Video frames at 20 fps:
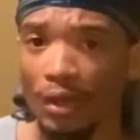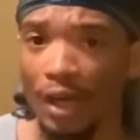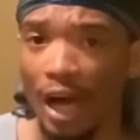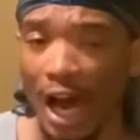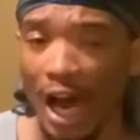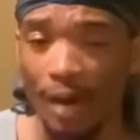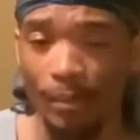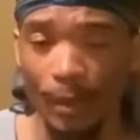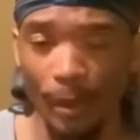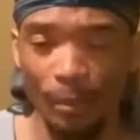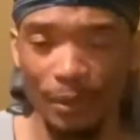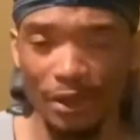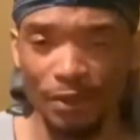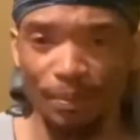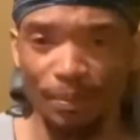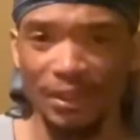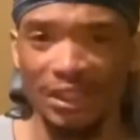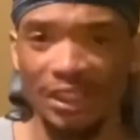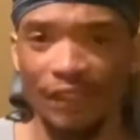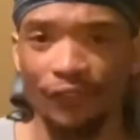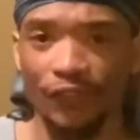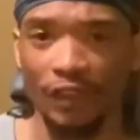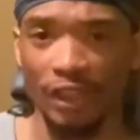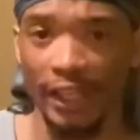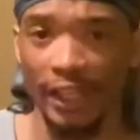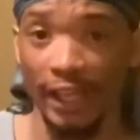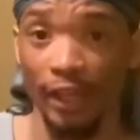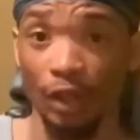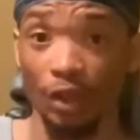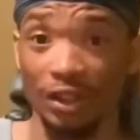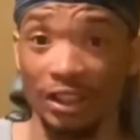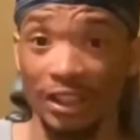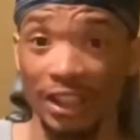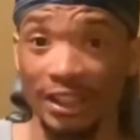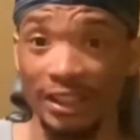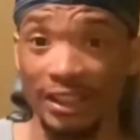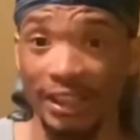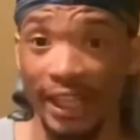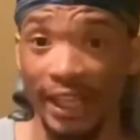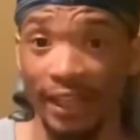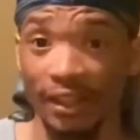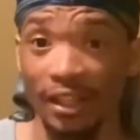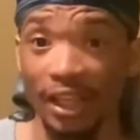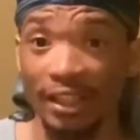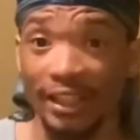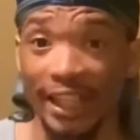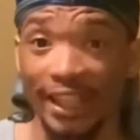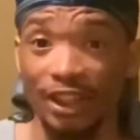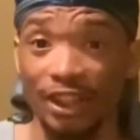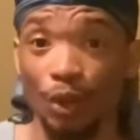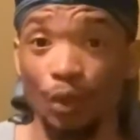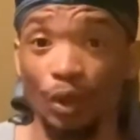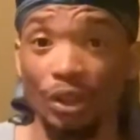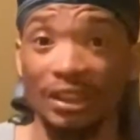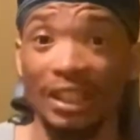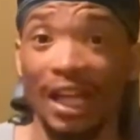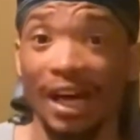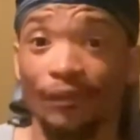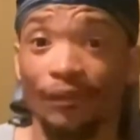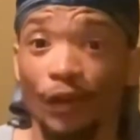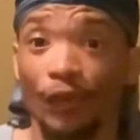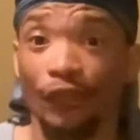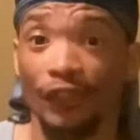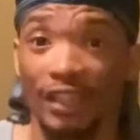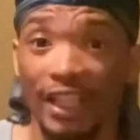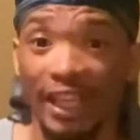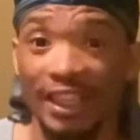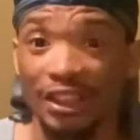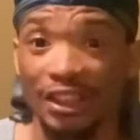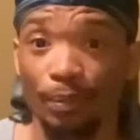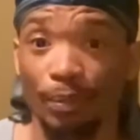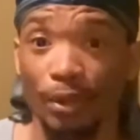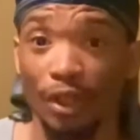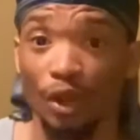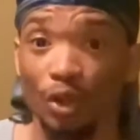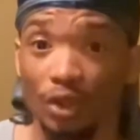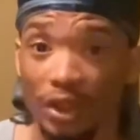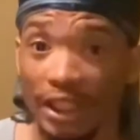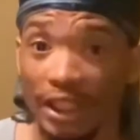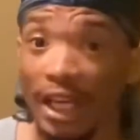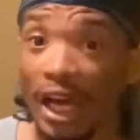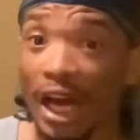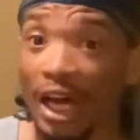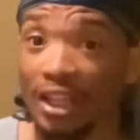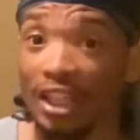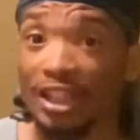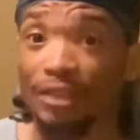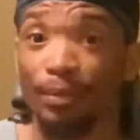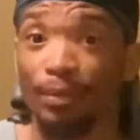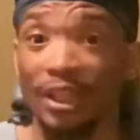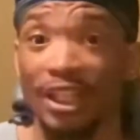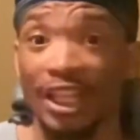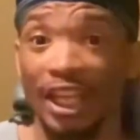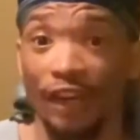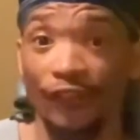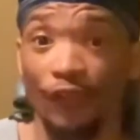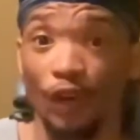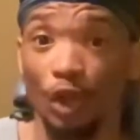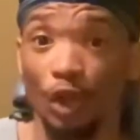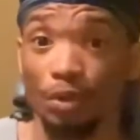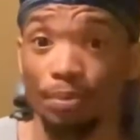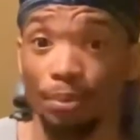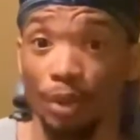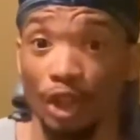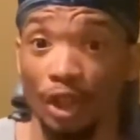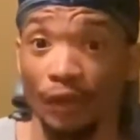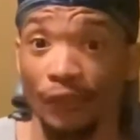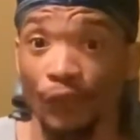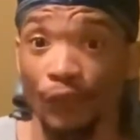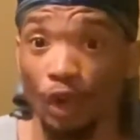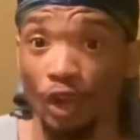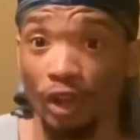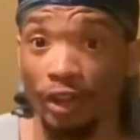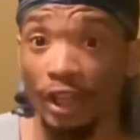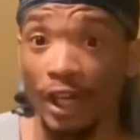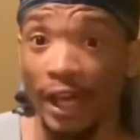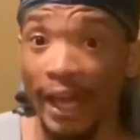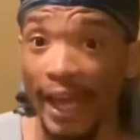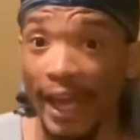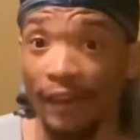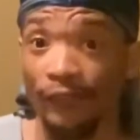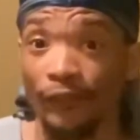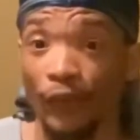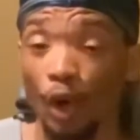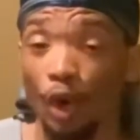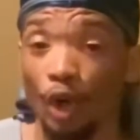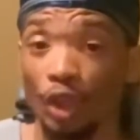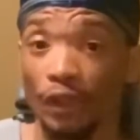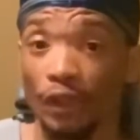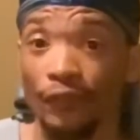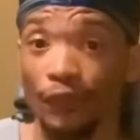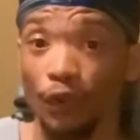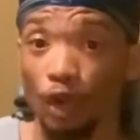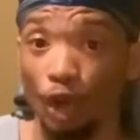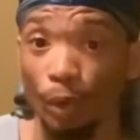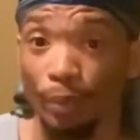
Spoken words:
I remember specifically AOC saying that she would not vote for Nancy Pelosi unless Medicare for All was brought up for a vote on the floor.